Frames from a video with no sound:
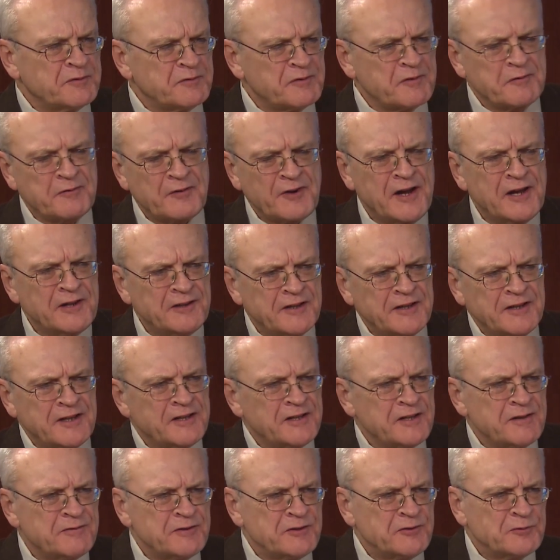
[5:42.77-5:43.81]
If you violate
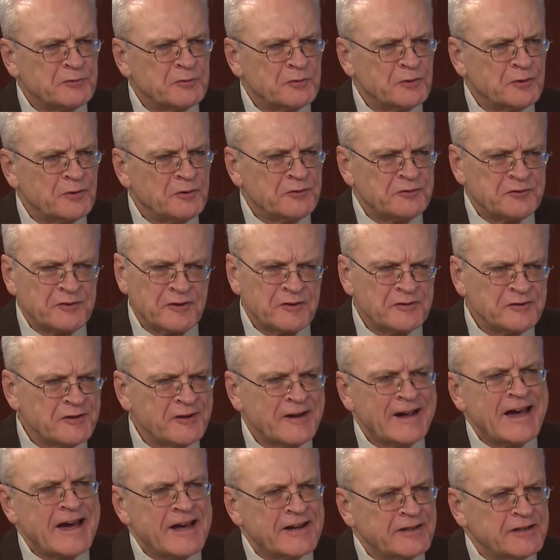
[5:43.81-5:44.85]
any of these rules, you know,
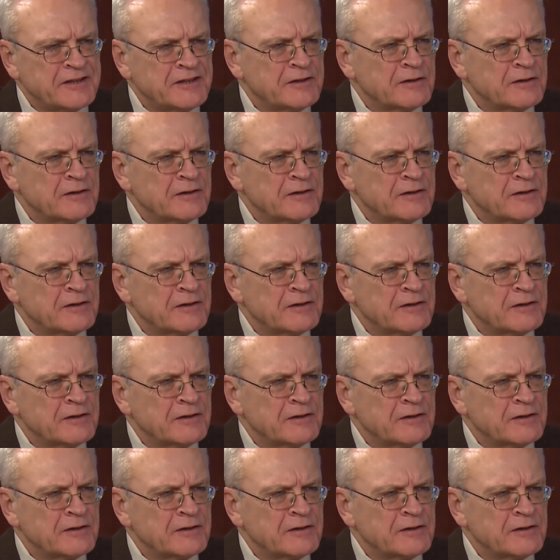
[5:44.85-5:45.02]
you're out of